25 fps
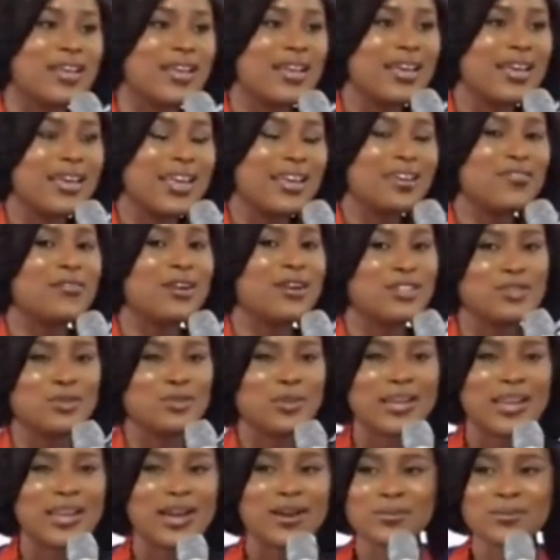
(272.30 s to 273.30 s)
getting ready to
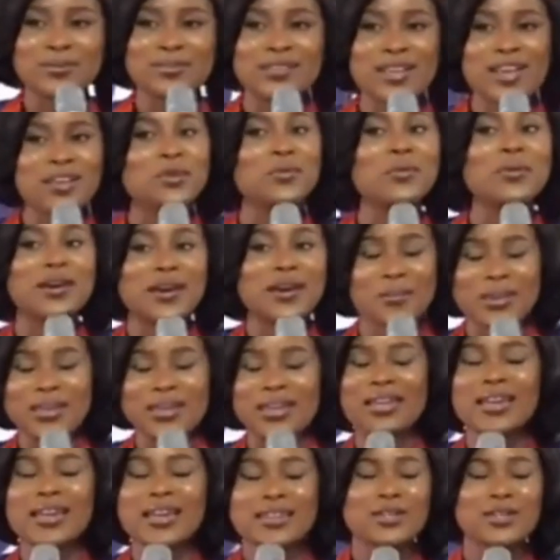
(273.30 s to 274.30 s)
announce, and you won't come
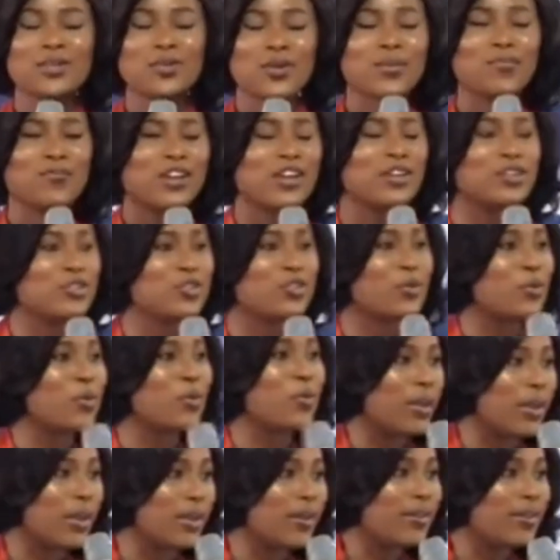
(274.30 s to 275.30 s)
again. And I said, well, I'm very sure I'm
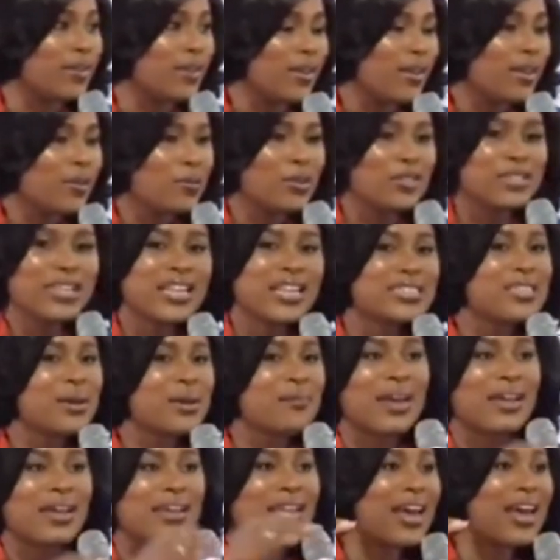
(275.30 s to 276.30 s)
going because at that
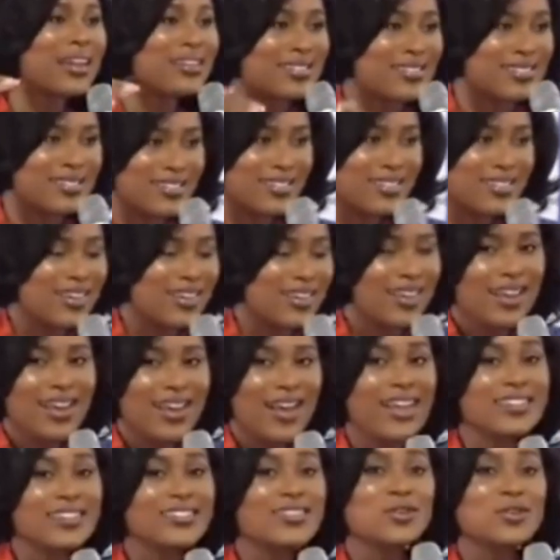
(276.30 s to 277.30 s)
time I had it.
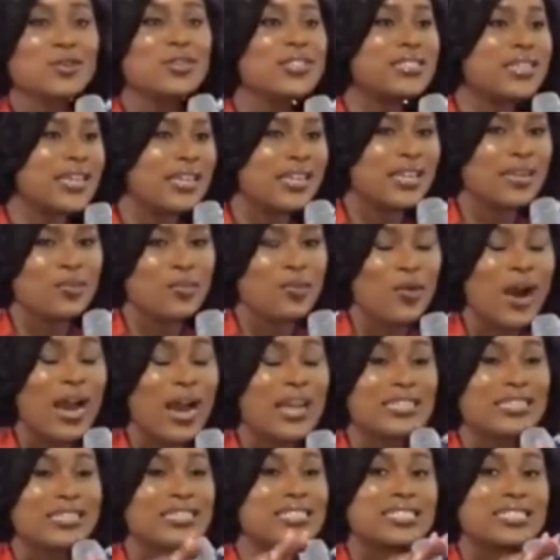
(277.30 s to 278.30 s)
I just couldn't take it anymore. I
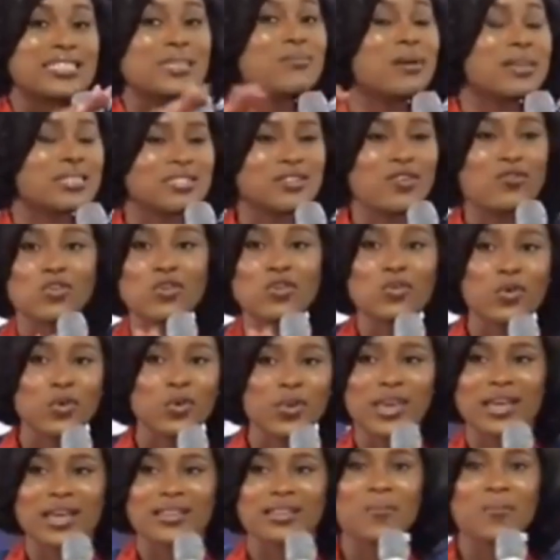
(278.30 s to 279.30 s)
didn't see myself growing at that